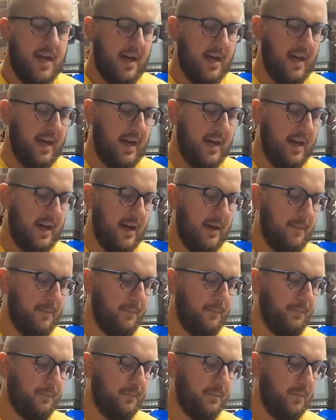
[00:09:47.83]

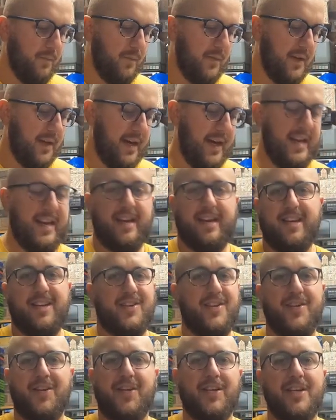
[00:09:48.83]
And
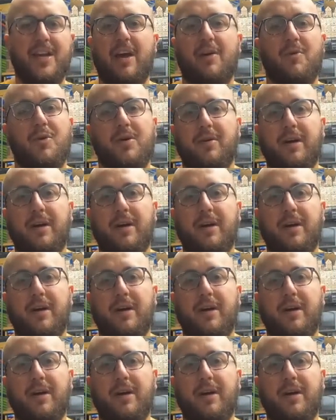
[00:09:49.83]
you know,